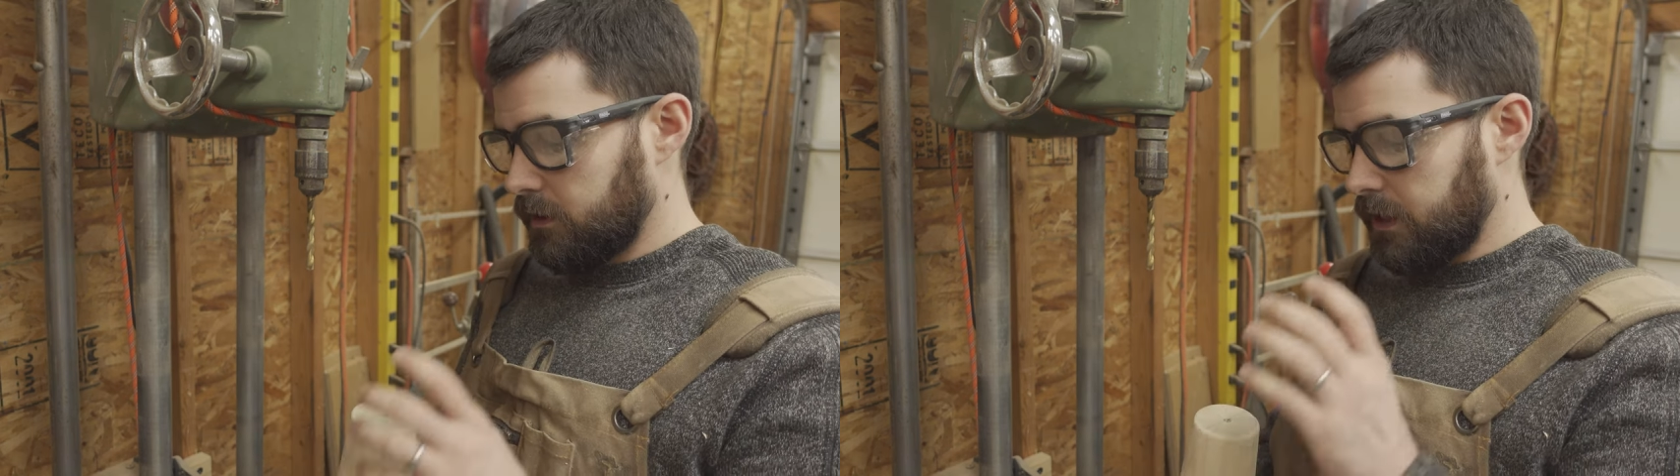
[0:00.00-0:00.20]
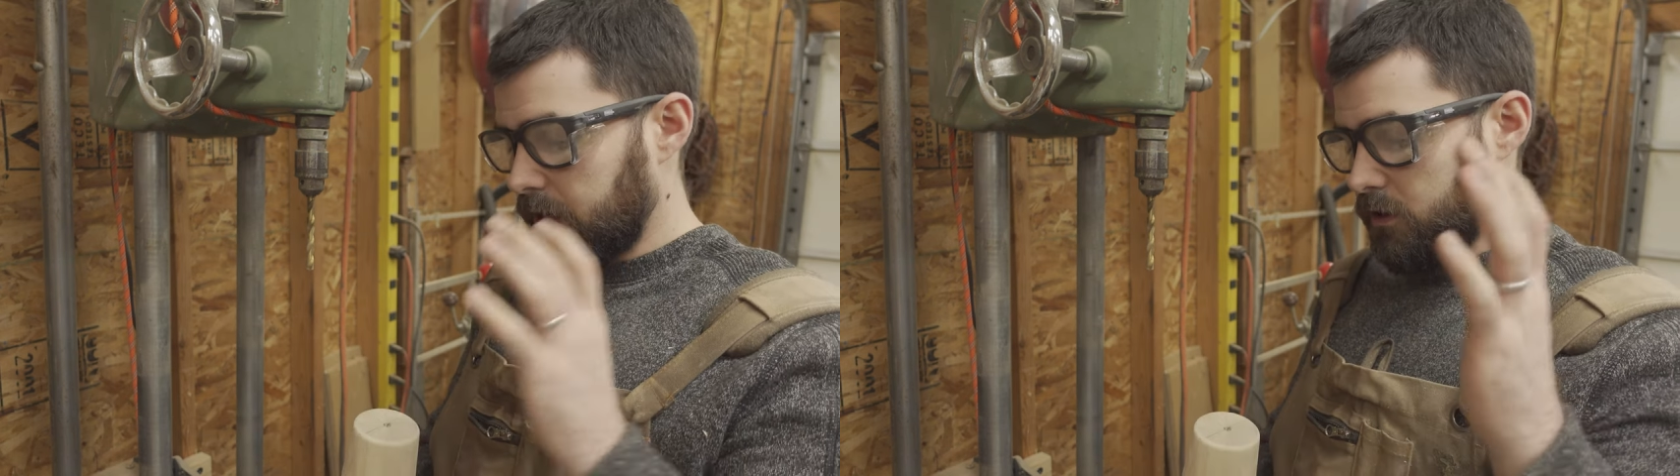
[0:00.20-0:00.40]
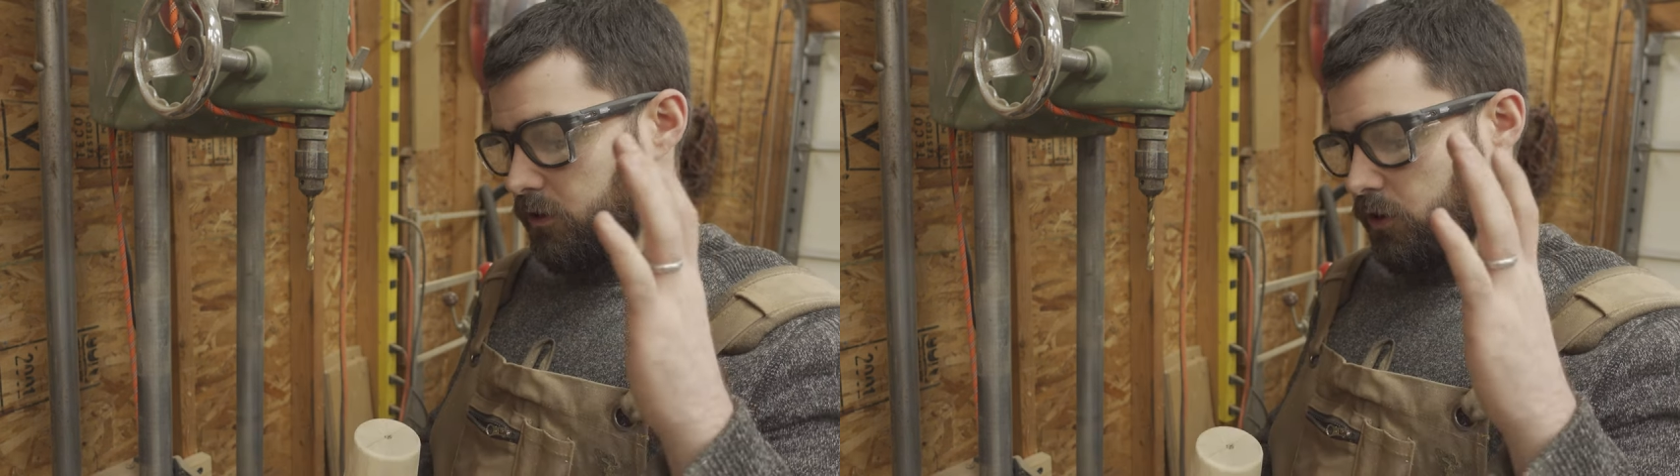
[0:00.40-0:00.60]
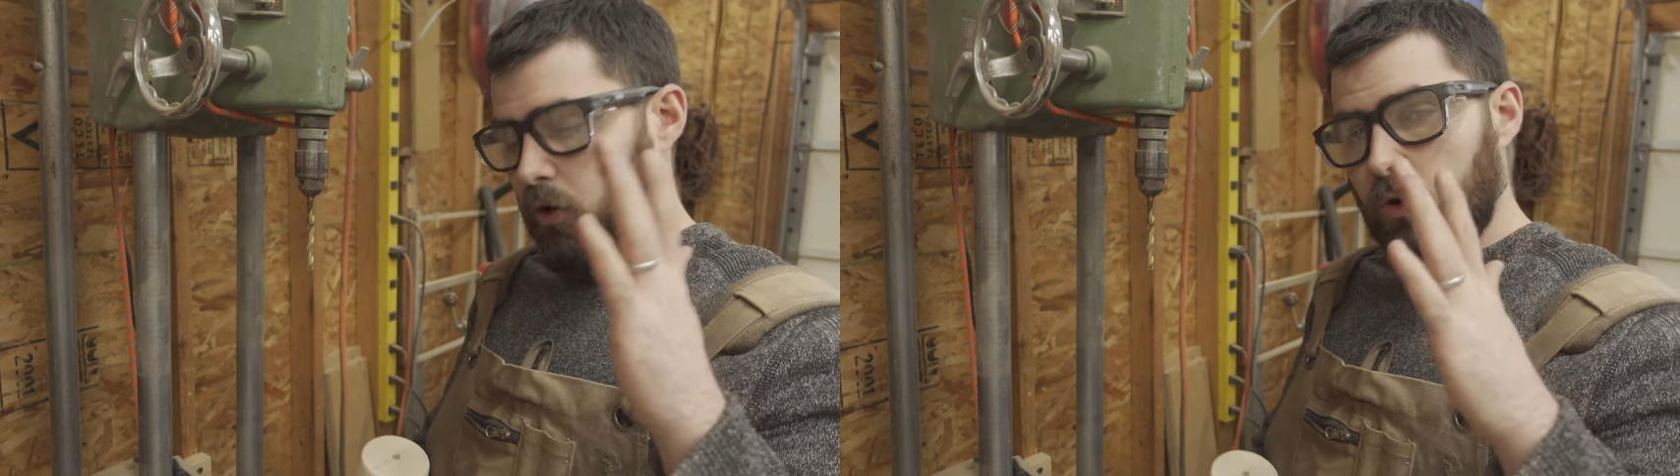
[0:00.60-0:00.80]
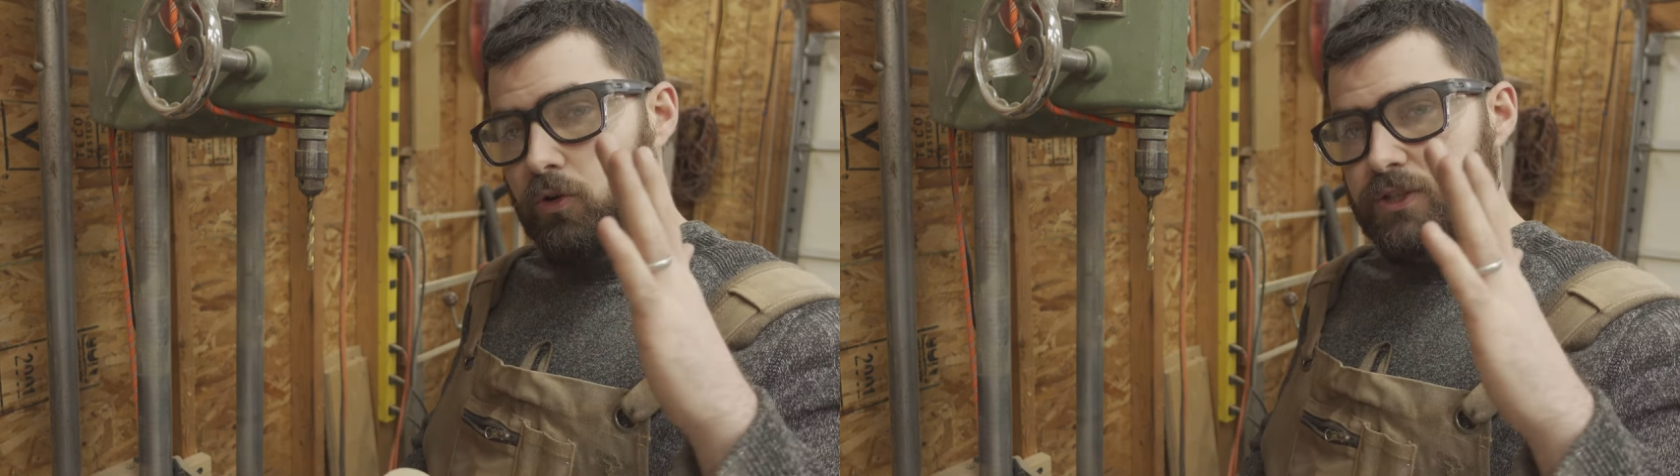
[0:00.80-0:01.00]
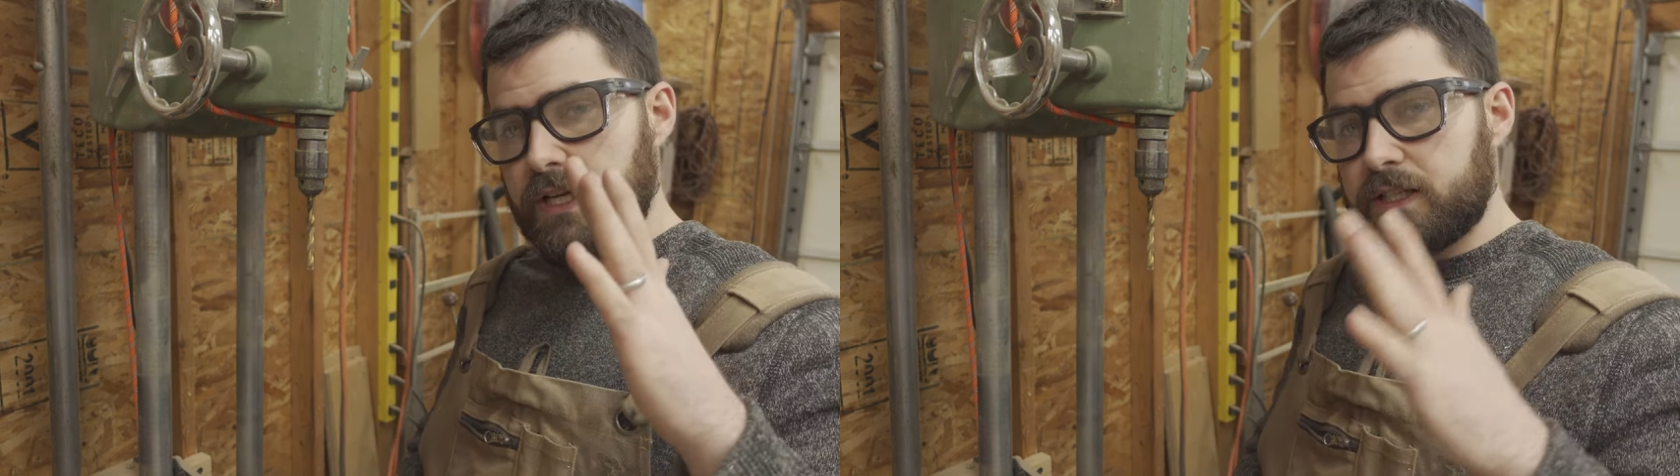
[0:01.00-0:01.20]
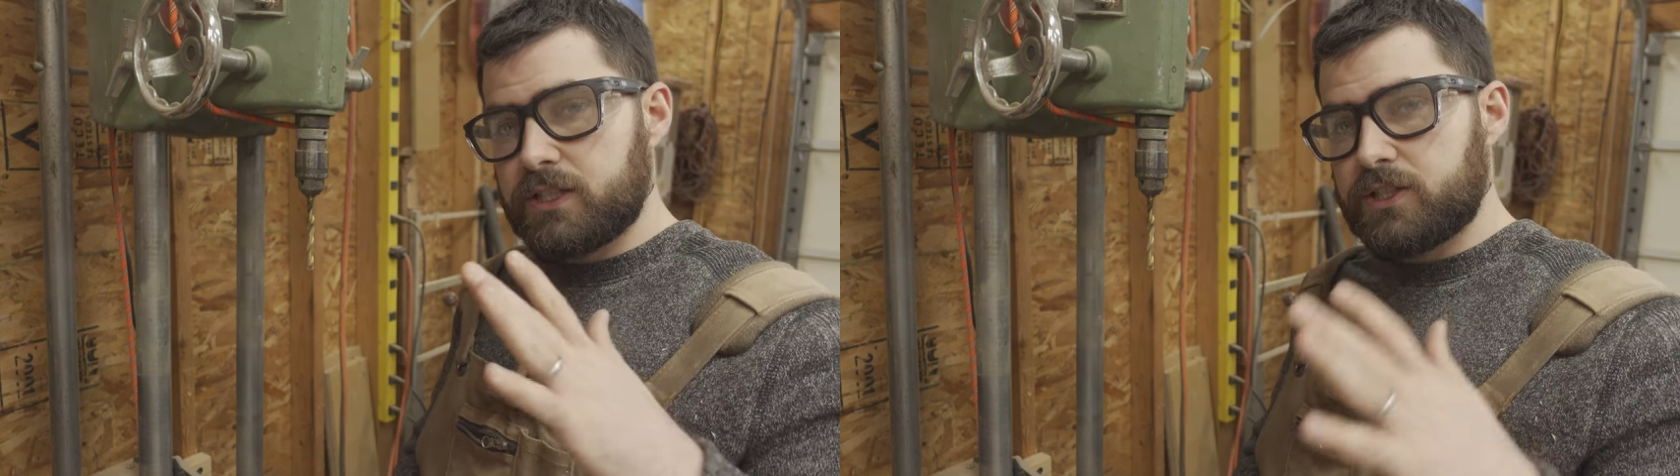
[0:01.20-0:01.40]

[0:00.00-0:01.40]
get the holes nice and